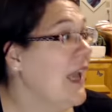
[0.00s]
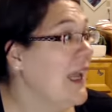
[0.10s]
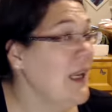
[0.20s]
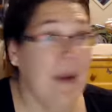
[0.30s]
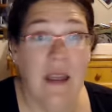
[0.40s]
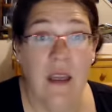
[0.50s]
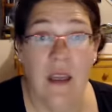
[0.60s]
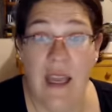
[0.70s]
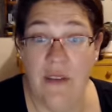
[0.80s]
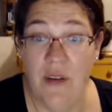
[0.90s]
Anyway,
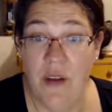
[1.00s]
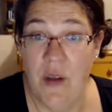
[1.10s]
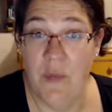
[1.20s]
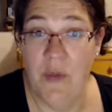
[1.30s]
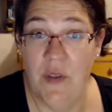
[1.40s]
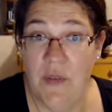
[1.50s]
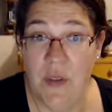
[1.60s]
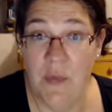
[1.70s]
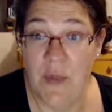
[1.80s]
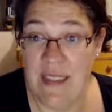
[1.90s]
have a beautiful
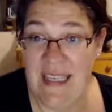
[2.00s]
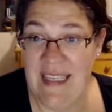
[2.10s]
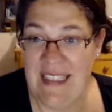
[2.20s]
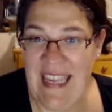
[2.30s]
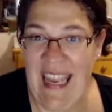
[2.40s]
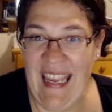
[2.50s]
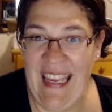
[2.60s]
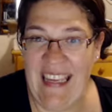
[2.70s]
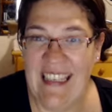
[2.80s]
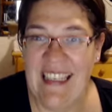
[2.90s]
and blessed
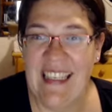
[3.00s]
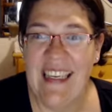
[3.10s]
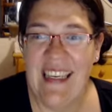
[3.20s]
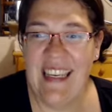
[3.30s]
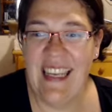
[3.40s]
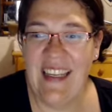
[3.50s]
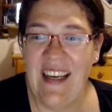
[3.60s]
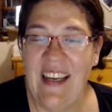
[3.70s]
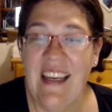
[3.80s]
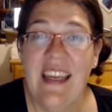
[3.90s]
day. And
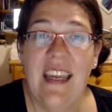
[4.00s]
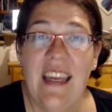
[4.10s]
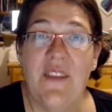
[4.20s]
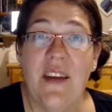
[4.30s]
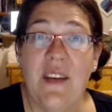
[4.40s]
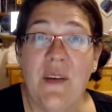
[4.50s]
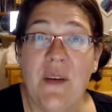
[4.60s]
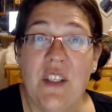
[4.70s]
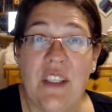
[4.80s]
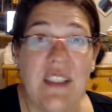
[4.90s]
if you have any
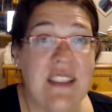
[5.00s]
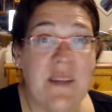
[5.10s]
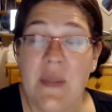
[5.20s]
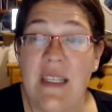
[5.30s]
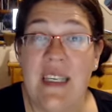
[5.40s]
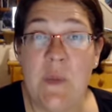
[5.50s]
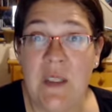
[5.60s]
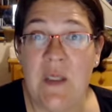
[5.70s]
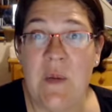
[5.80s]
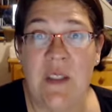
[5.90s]
questions, please,
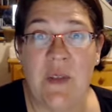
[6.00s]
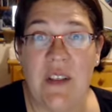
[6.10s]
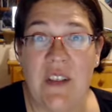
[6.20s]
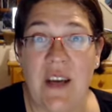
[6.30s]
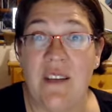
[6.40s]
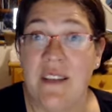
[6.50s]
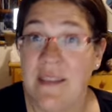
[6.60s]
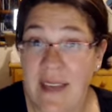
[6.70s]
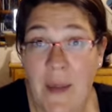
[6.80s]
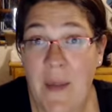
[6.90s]
please, please reach out.
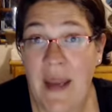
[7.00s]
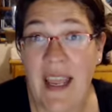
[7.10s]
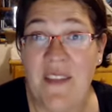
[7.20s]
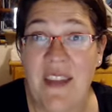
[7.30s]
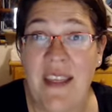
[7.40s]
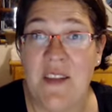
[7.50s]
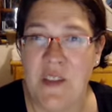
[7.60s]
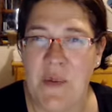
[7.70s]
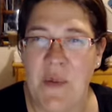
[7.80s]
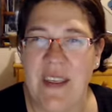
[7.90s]
I might not have the
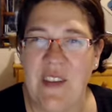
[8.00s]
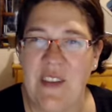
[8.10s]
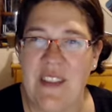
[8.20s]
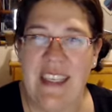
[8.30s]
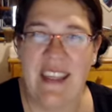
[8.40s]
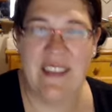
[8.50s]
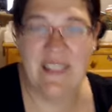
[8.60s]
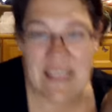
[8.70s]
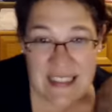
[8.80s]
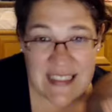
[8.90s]
answers, but we can learn together.
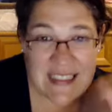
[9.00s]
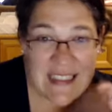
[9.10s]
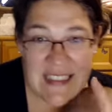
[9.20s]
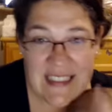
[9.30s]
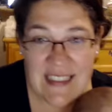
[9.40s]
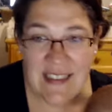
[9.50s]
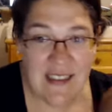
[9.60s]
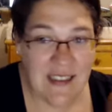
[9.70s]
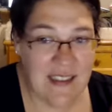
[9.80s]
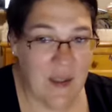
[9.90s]

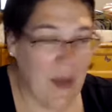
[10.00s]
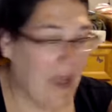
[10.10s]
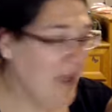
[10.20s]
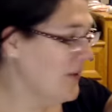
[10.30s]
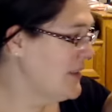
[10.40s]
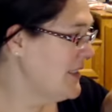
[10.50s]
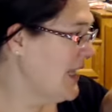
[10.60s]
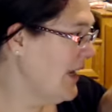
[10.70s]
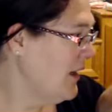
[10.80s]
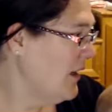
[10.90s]
You tell them bye? What do you
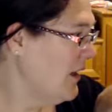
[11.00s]
say?